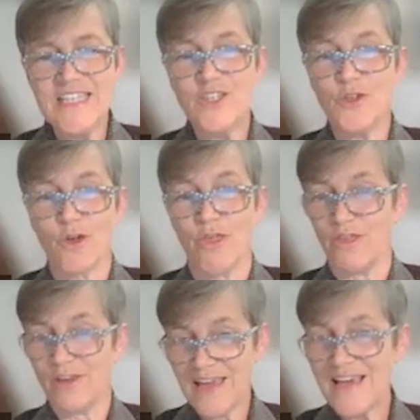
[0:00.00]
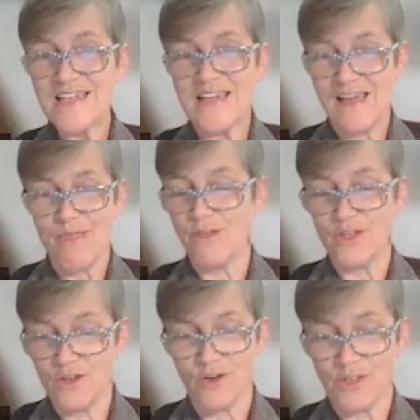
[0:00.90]
he took the cat and the
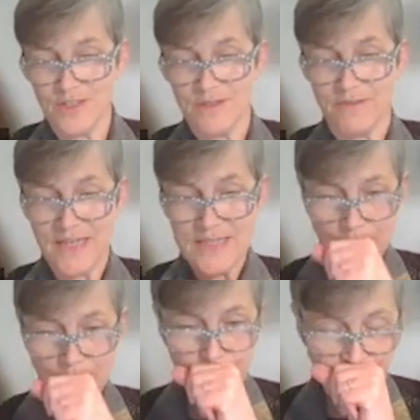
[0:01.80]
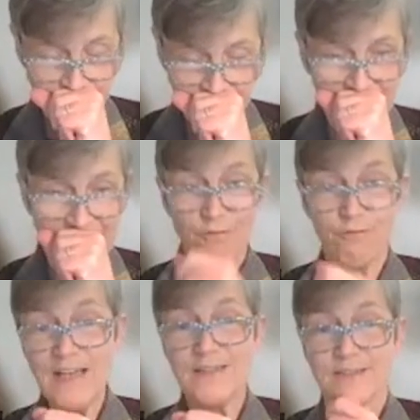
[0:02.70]
dog to the vet. It
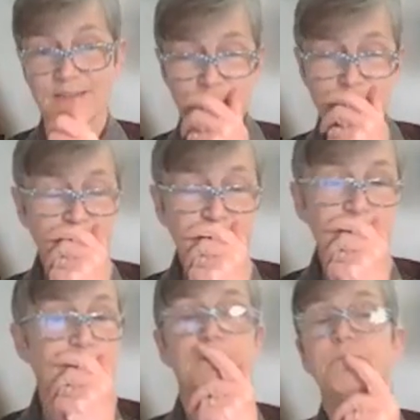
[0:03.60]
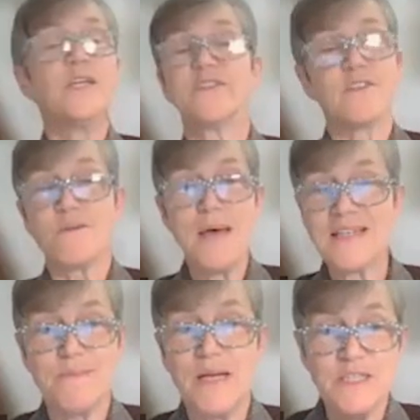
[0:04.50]
fails because of the
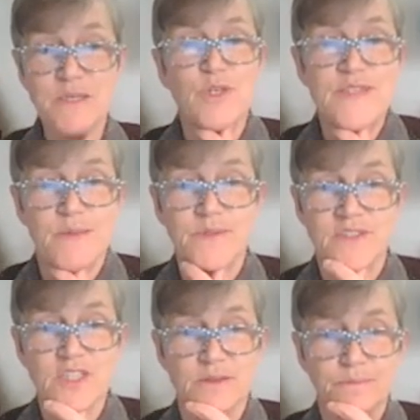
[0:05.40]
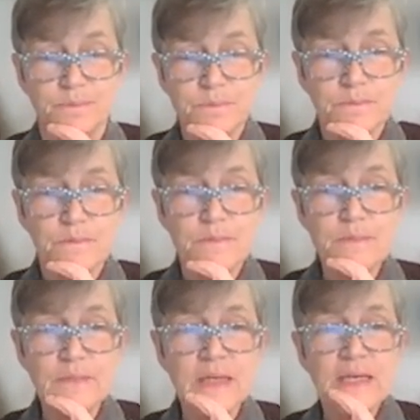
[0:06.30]
maximality presupposition.
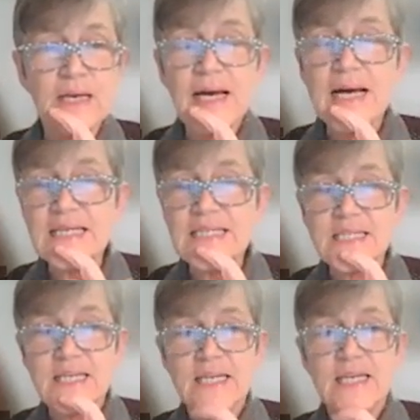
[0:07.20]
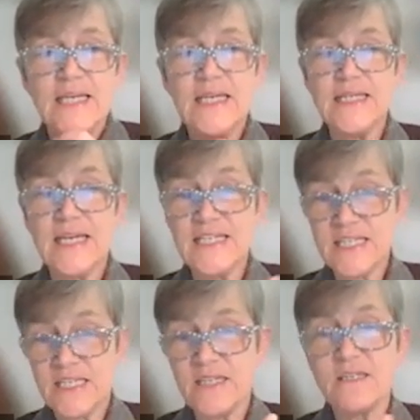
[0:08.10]
And in
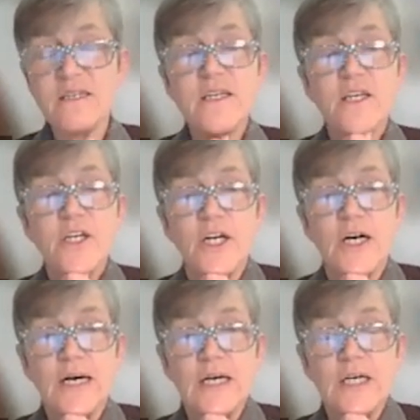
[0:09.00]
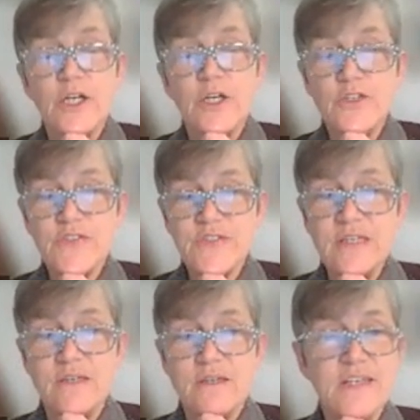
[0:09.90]
18, uh, you
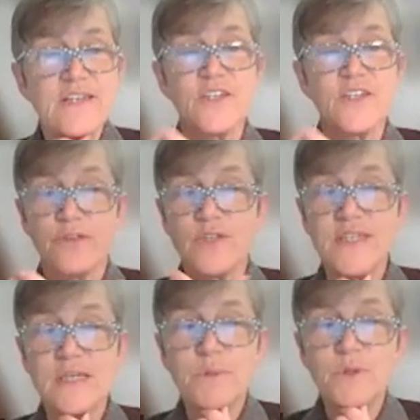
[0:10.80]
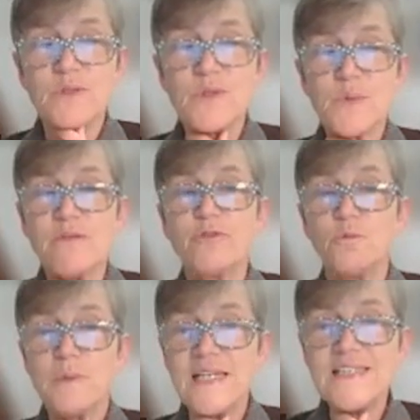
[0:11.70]
see here's another example. There was one for
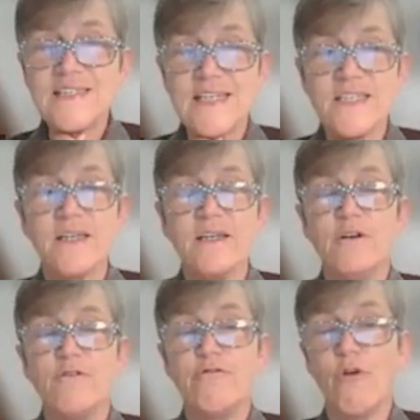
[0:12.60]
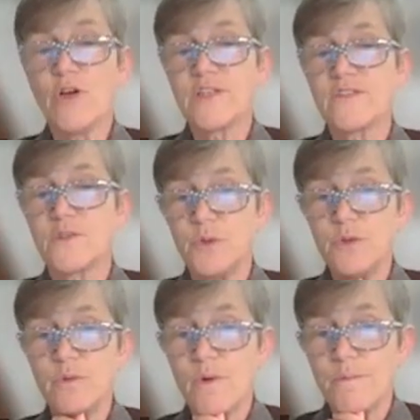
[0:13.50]
place setting, fork and
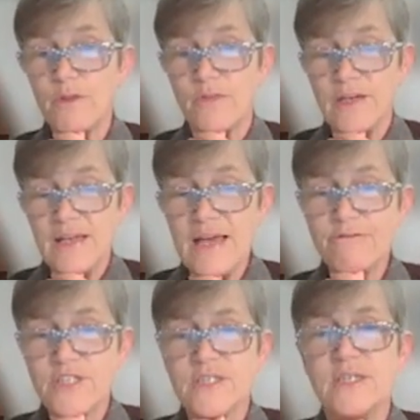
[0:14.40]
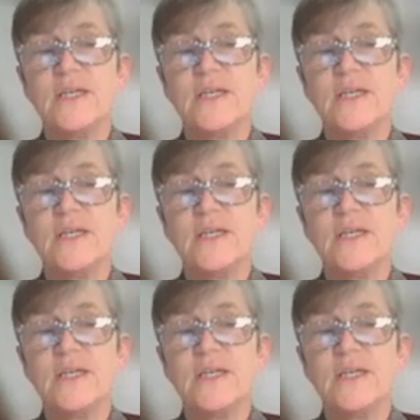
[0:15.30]
spoon were both on the left.